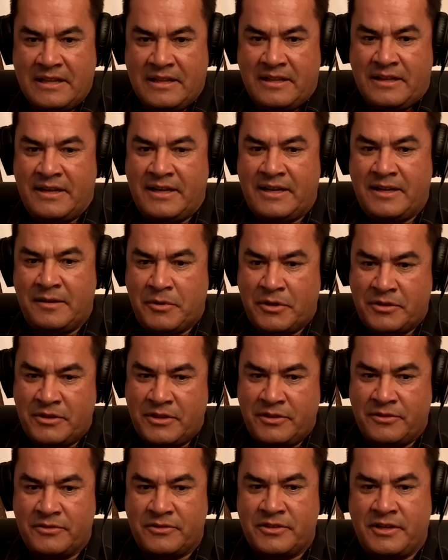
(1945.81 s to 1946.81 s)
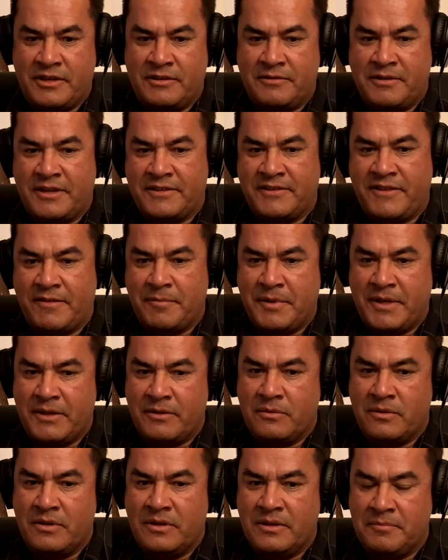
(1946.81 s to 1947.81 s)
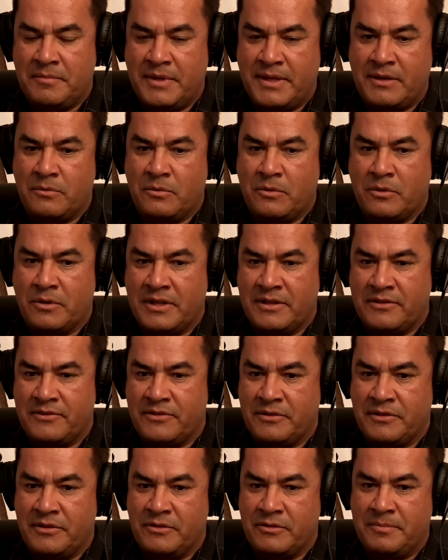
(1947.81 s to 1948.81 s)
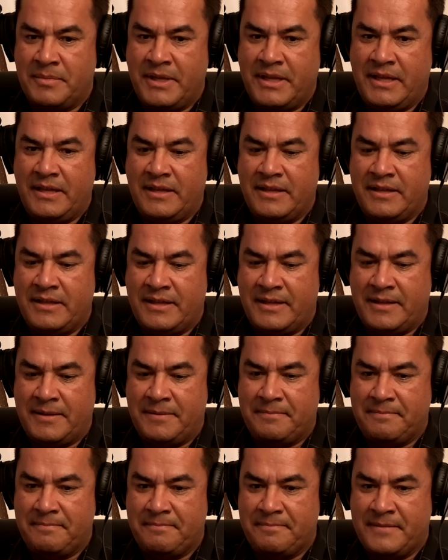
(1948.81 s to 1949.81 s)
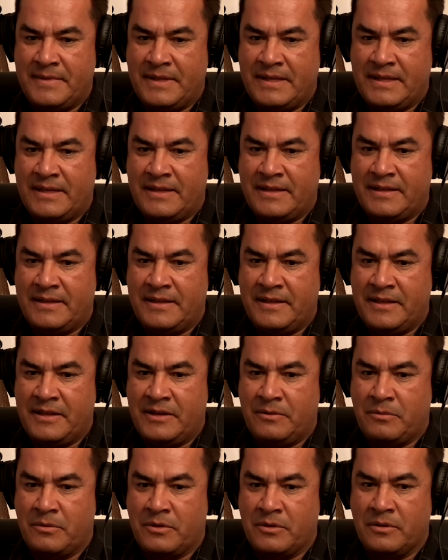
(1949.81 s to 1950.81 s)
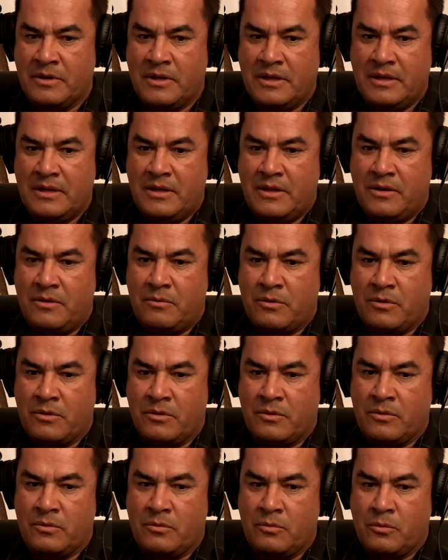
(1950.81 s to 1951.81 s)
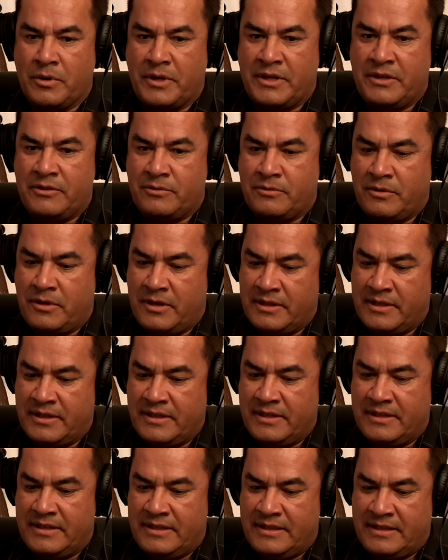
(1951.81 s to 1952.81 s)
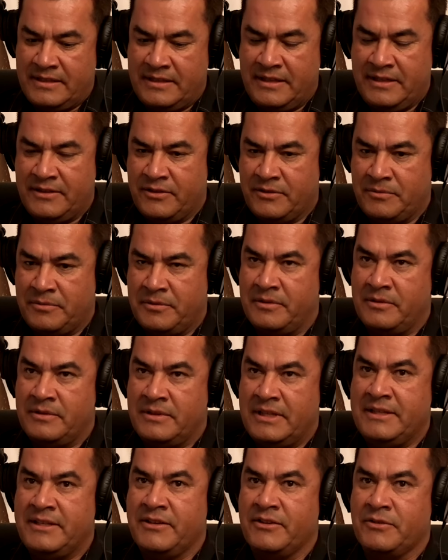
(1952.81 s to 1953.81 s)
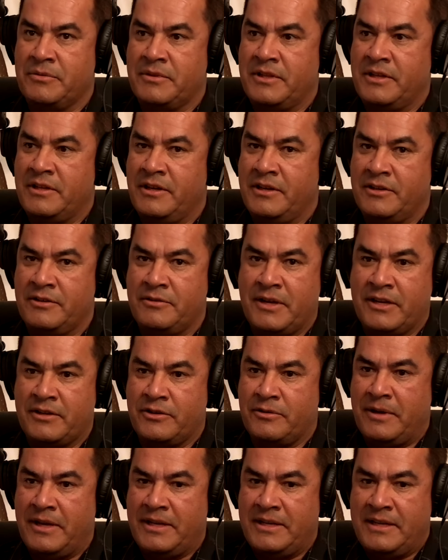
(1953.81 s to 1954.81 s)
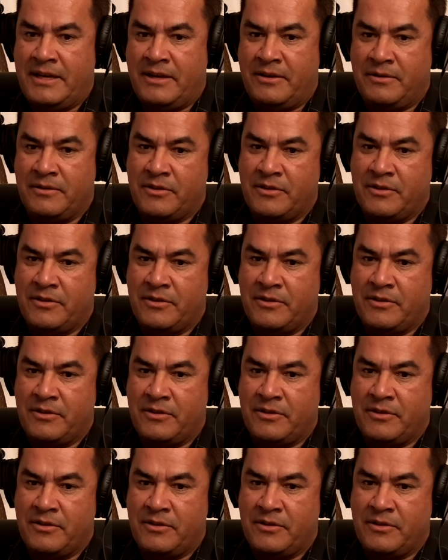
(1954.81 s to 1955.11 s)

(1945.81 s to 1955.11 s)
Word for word: Uh, both of those contracts have been been awarded, so you'll be um, uh, you know we're we're working through all the details details with the contractor right now.